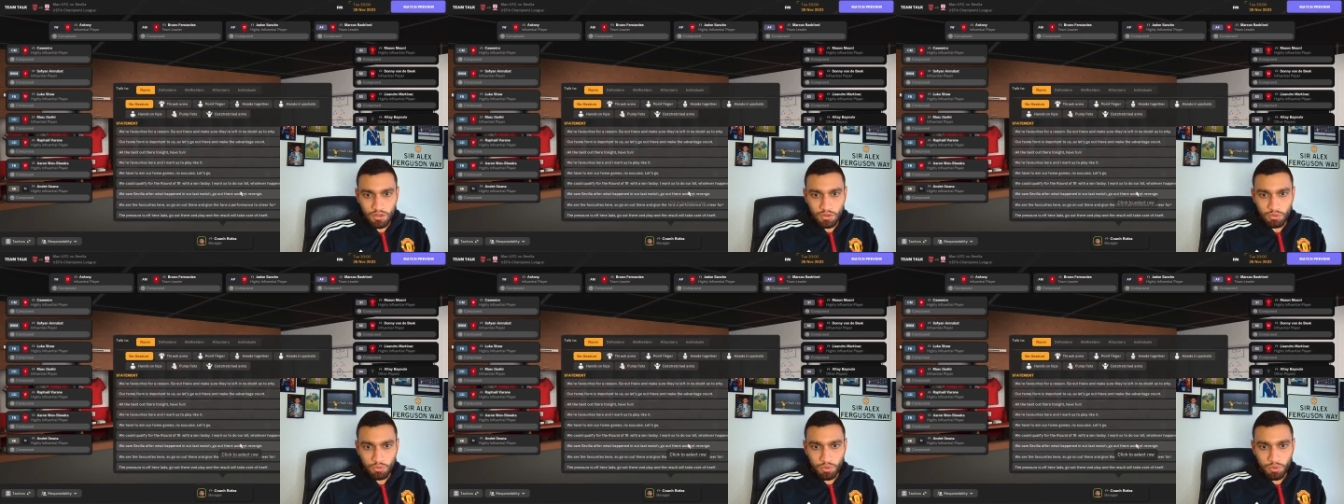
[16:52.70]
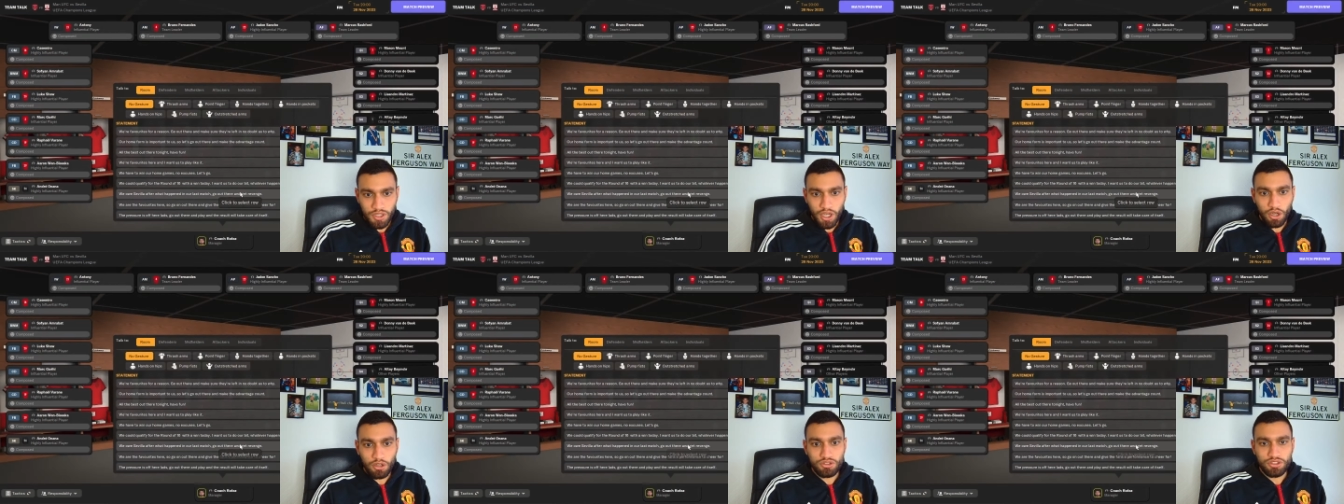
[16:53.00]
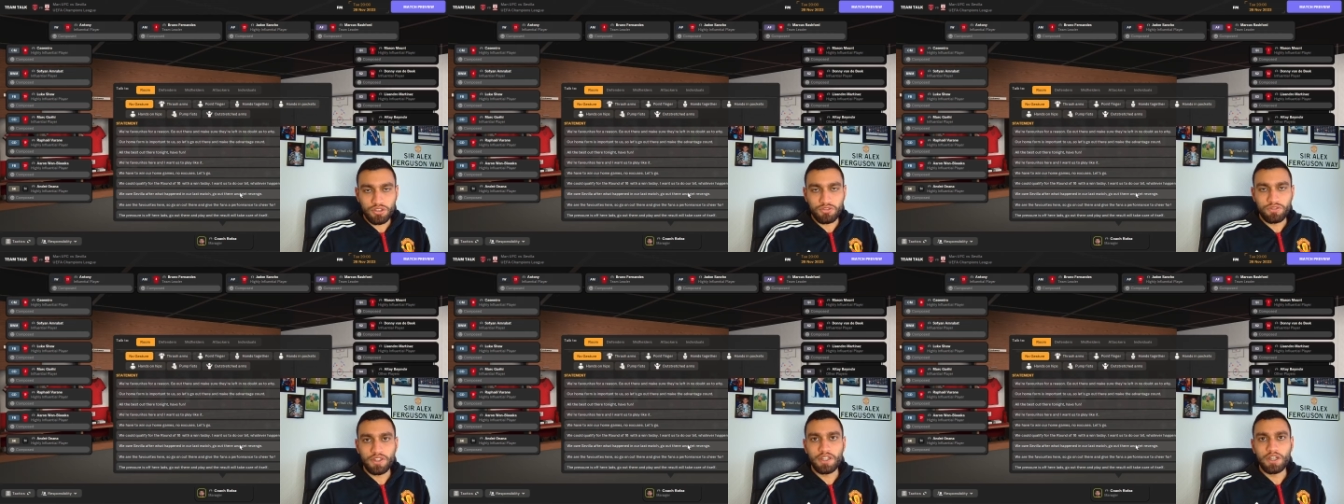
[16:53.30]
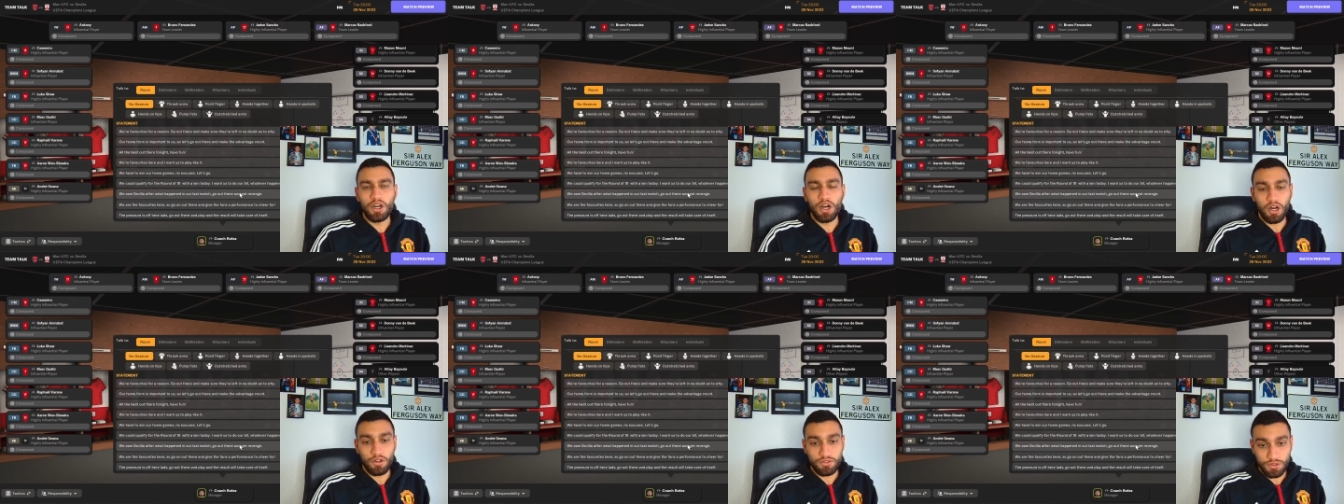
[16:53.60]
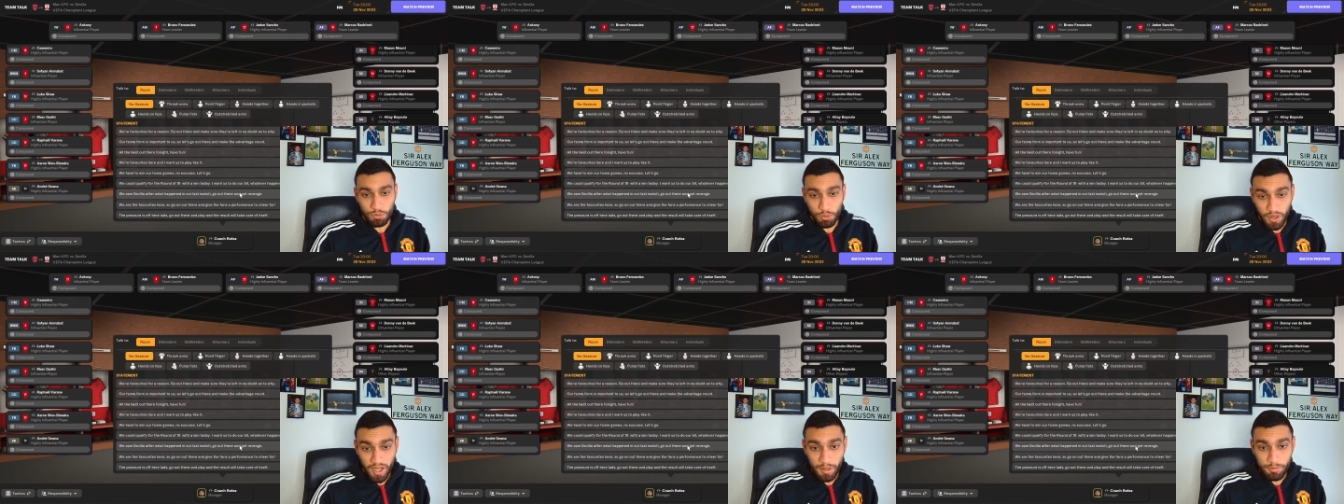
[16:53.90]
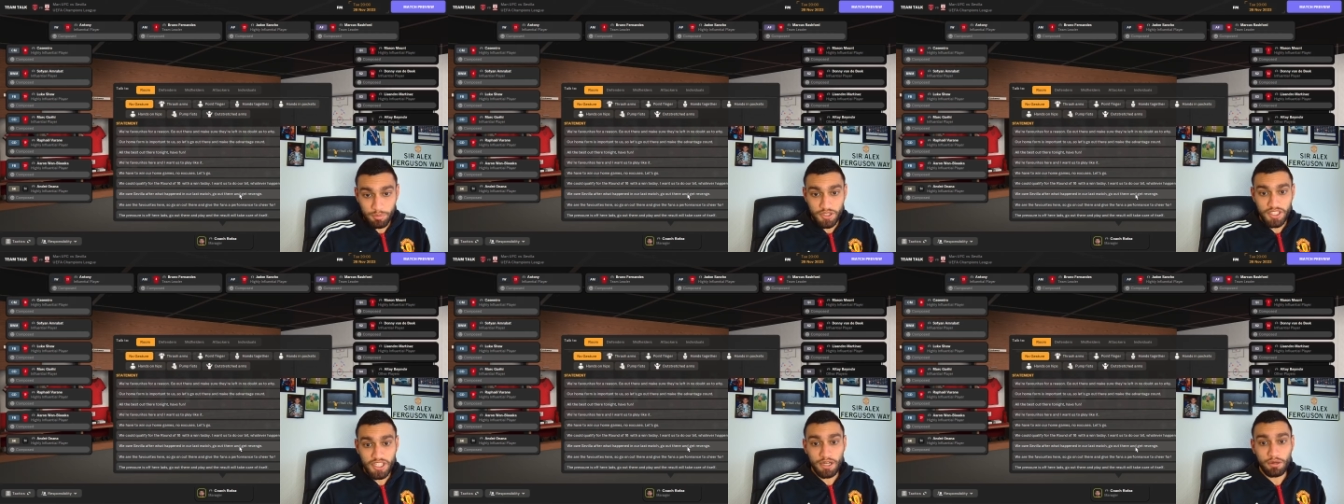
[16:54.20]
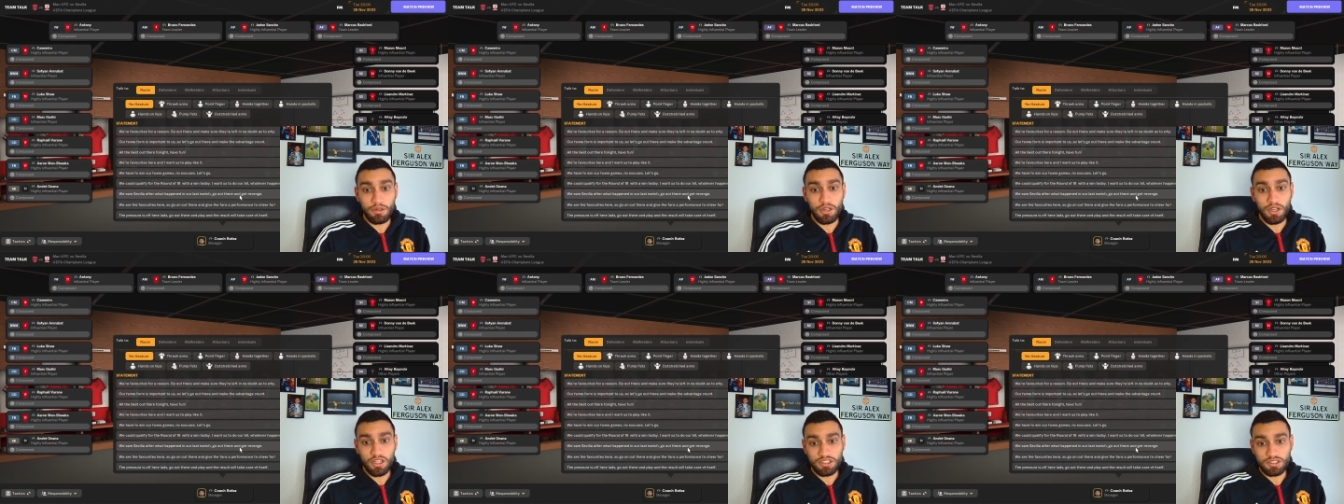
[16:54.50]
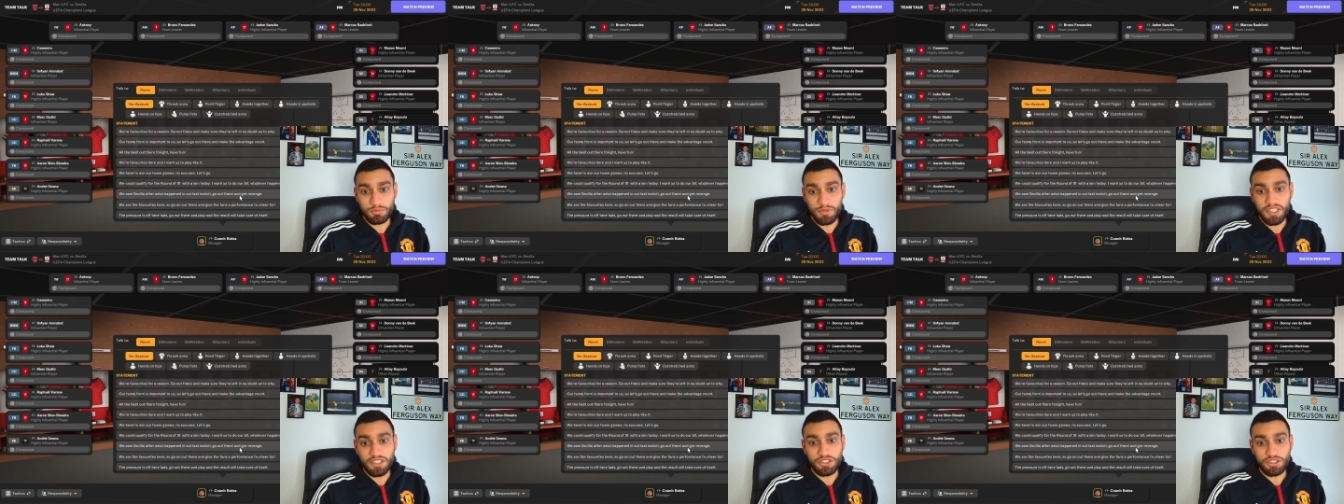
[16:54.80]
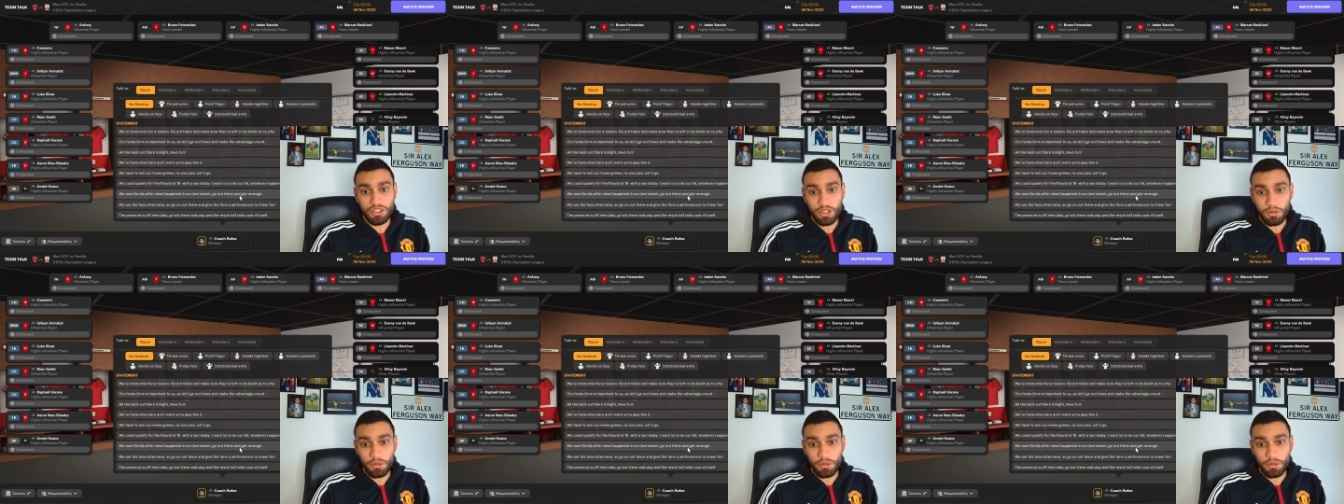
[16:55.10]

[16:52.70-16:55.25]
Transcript: We owe Sevilla after what happened in our last match.